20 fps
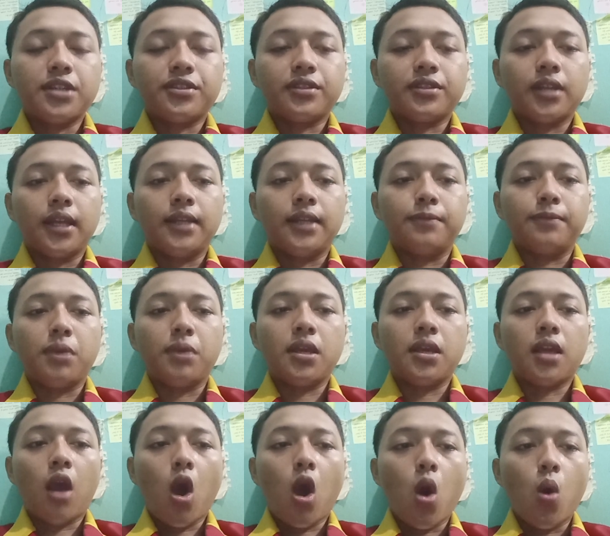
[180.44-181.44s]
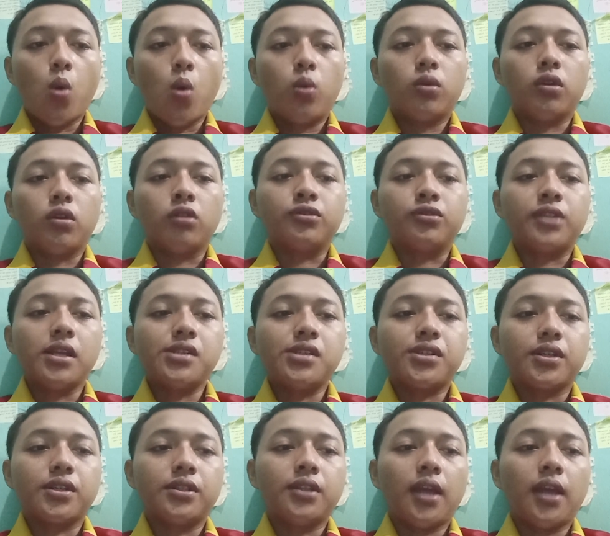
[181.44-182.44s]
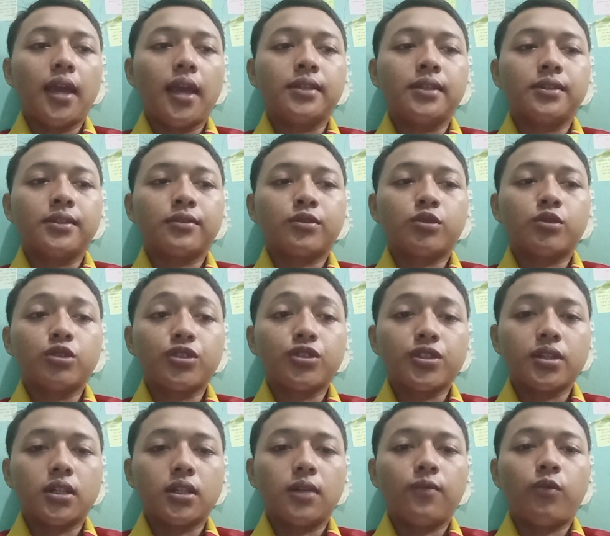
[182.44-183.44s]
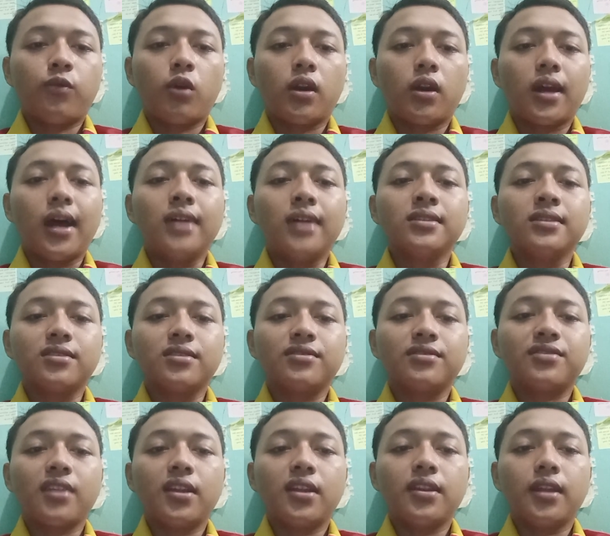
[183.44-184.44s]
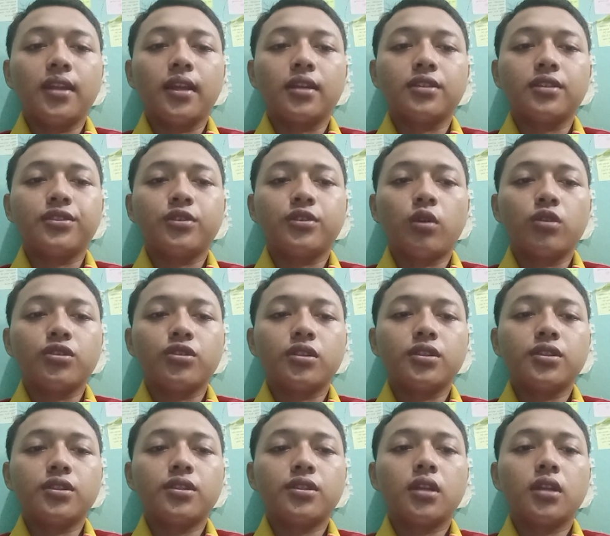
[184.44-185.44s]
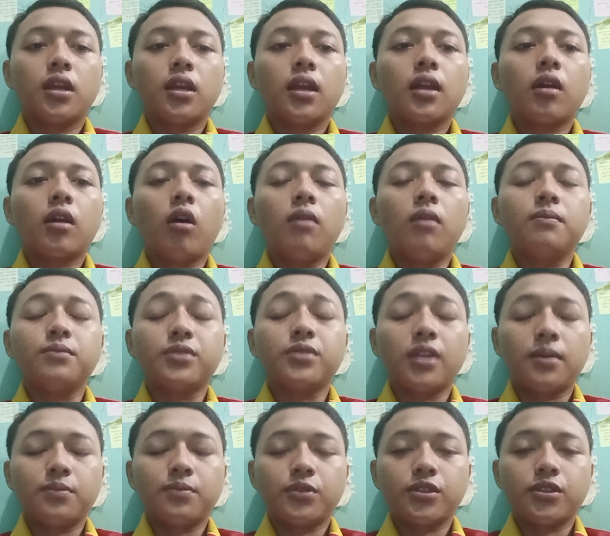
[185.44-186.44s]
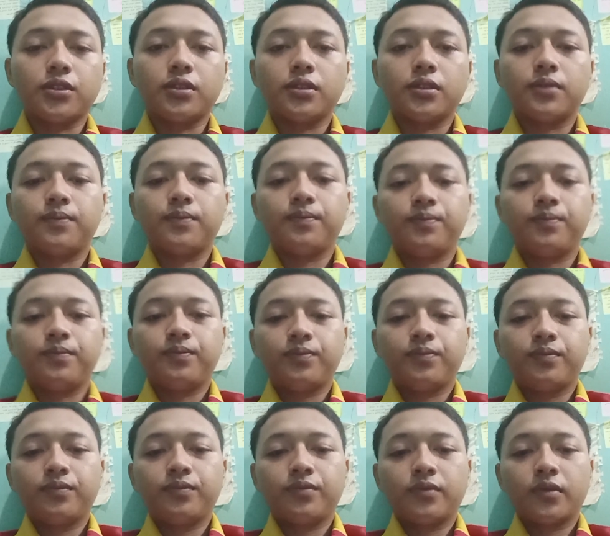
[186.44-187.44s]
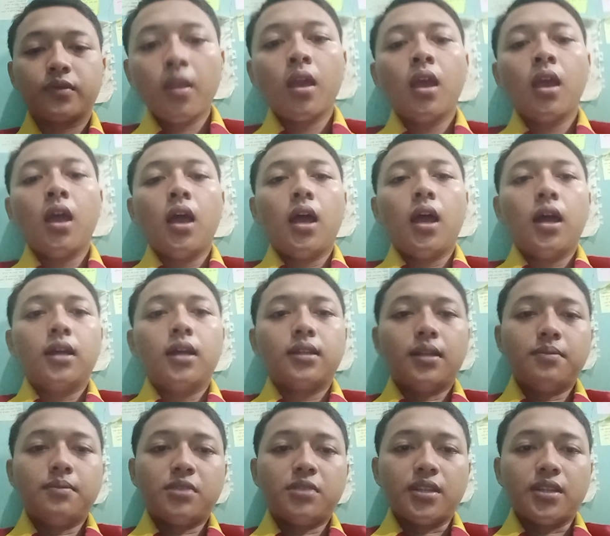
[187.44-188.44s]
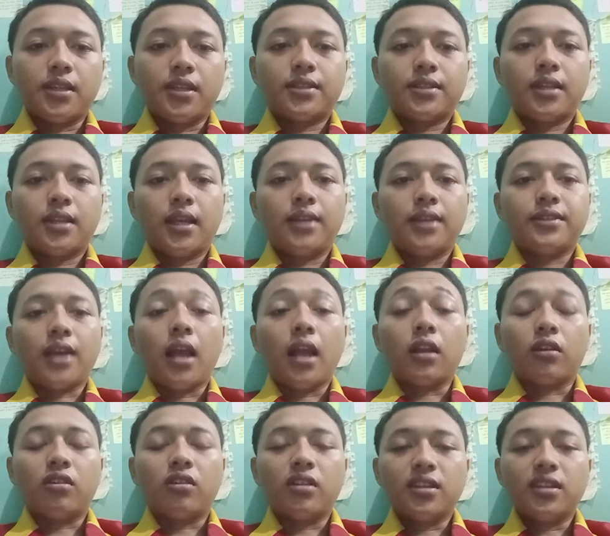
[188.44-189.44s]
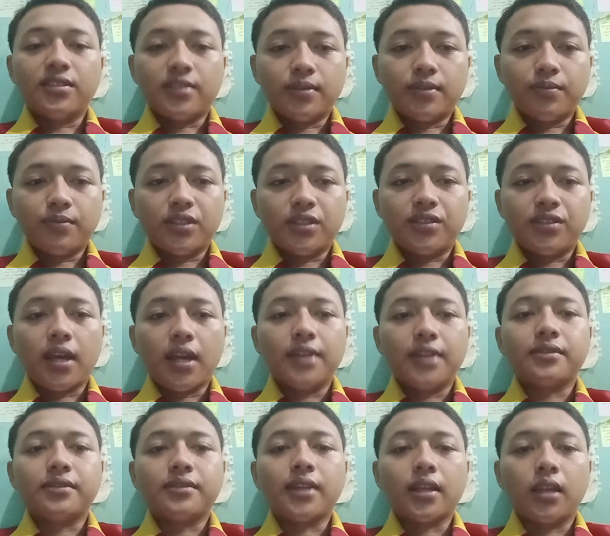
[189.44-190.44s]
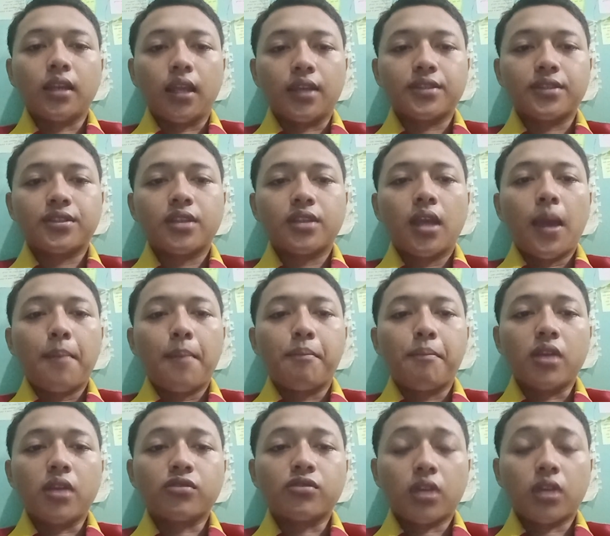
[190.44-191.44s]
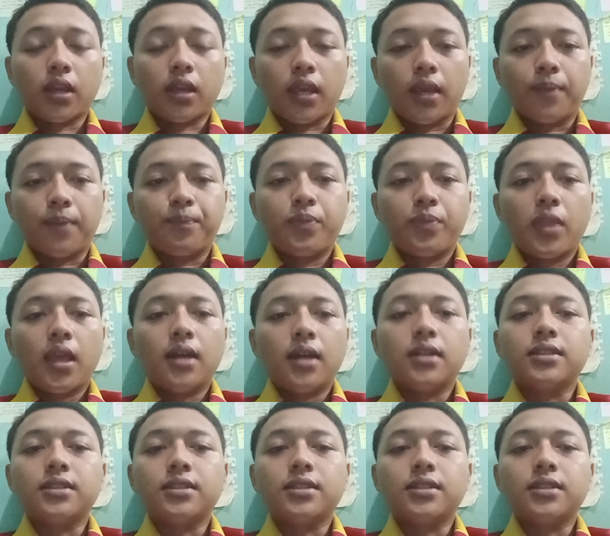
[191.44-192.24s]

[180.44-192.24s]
in big O notation and crucial for understanding resources consumption. Number 6 is algorithm design techniques. Backtracking, a